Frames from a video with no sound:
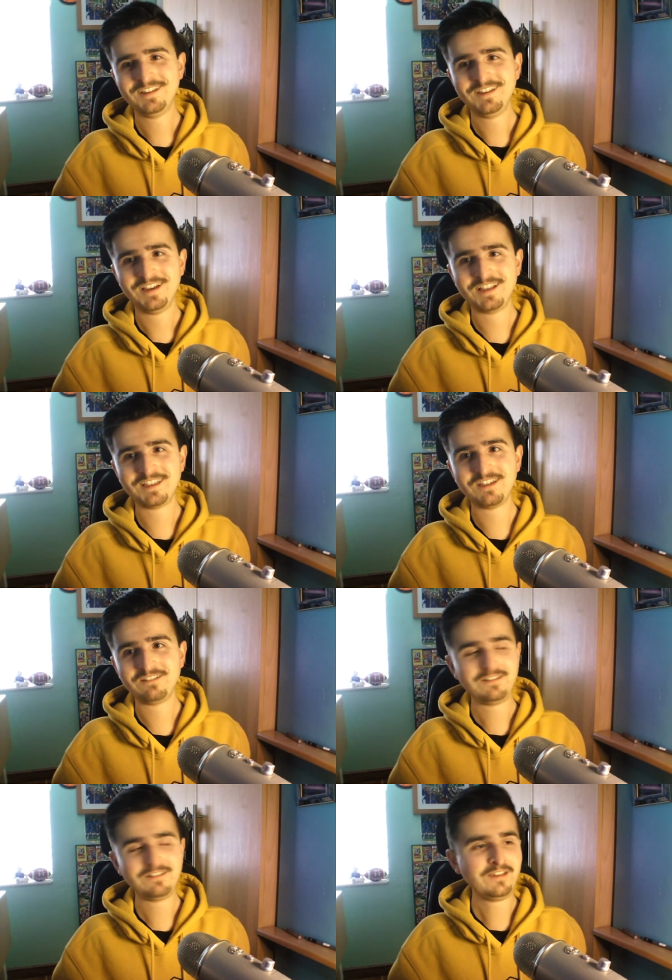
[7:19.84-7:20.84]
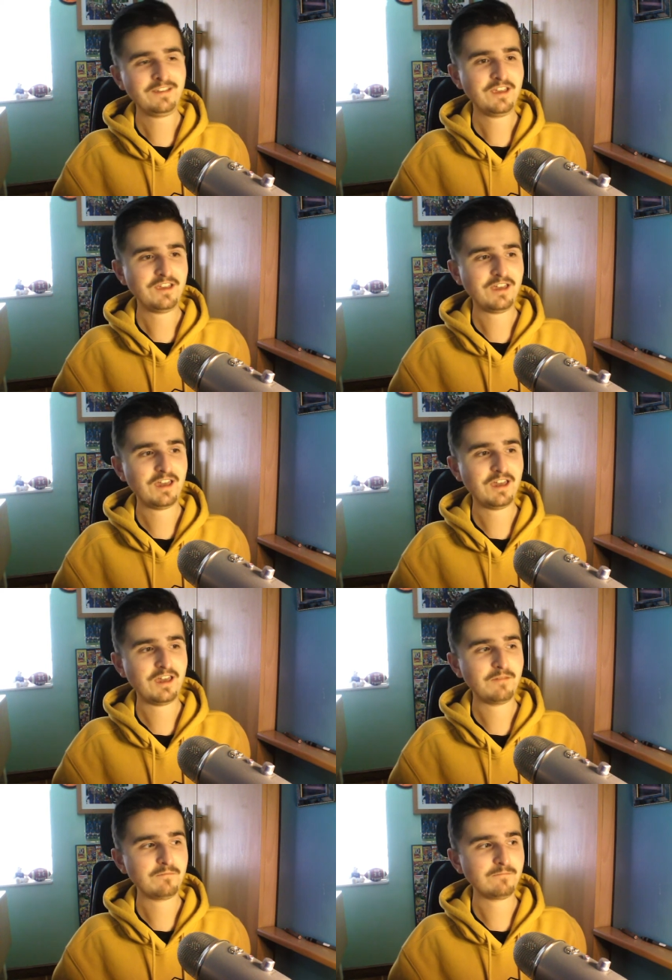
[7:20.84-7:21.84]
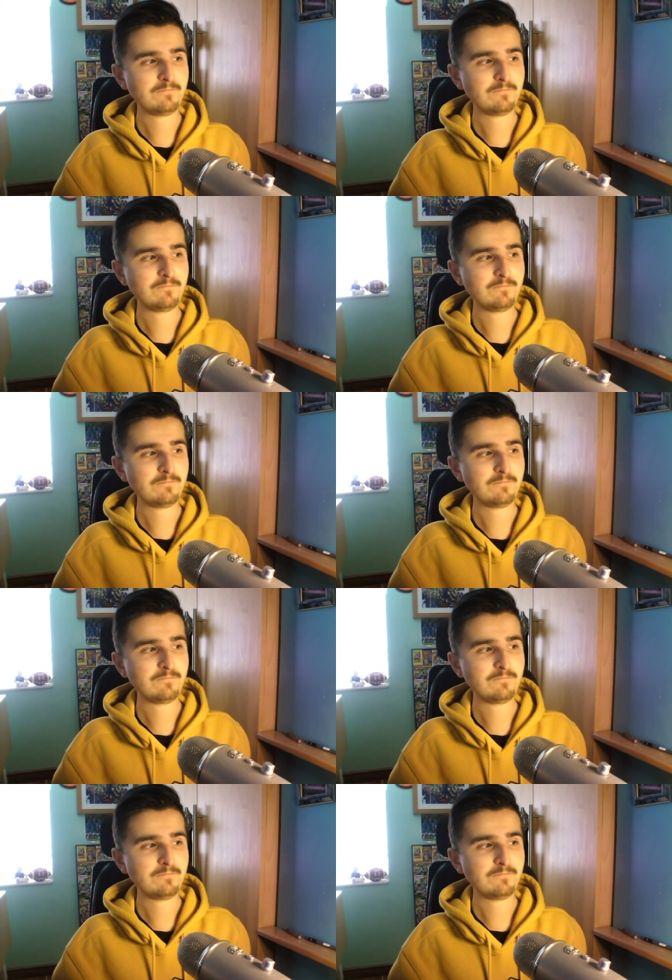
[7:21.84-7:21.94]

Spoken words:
I don't know.